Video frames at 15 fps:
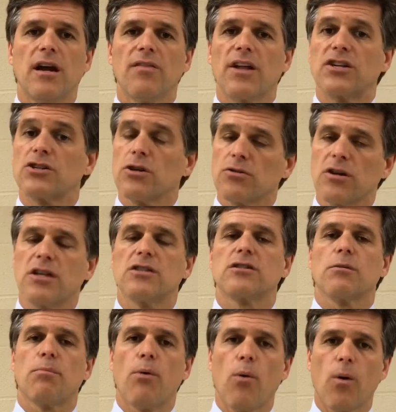that children need
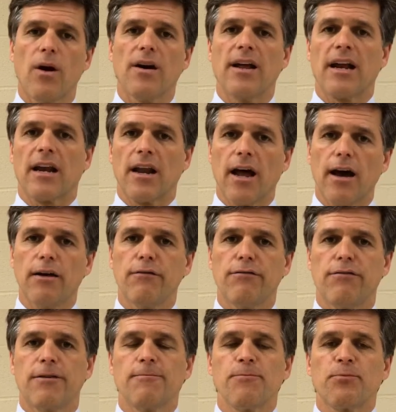support and
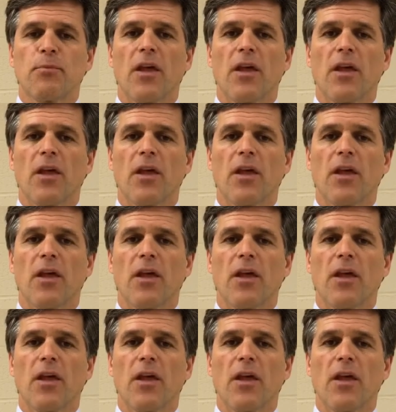love,